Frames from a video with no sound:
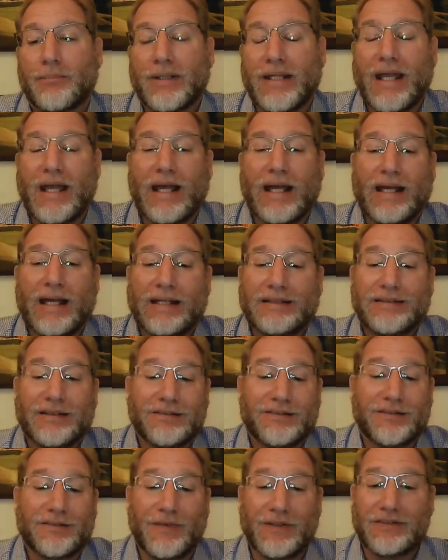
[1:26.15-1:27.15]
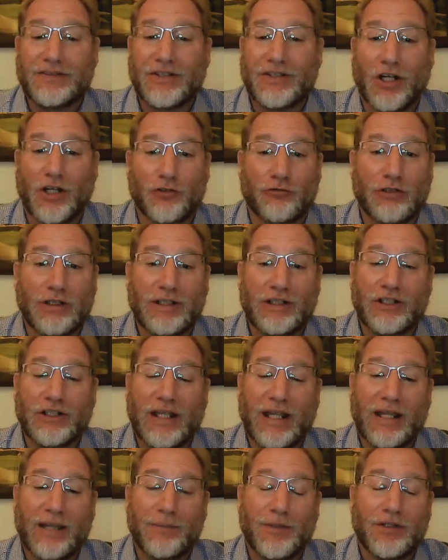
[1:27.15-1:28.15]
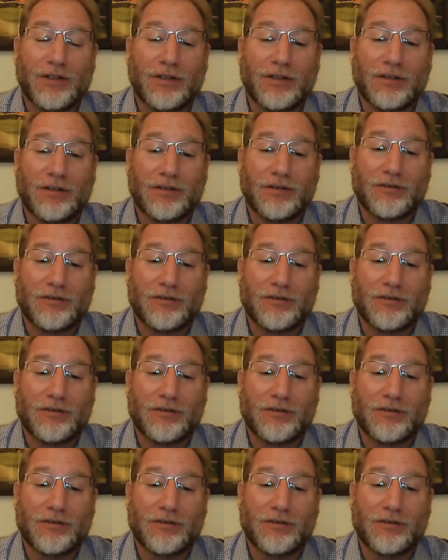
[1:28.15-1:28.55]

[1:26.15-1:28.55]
yeah, I thought Stefanski called a really good game, and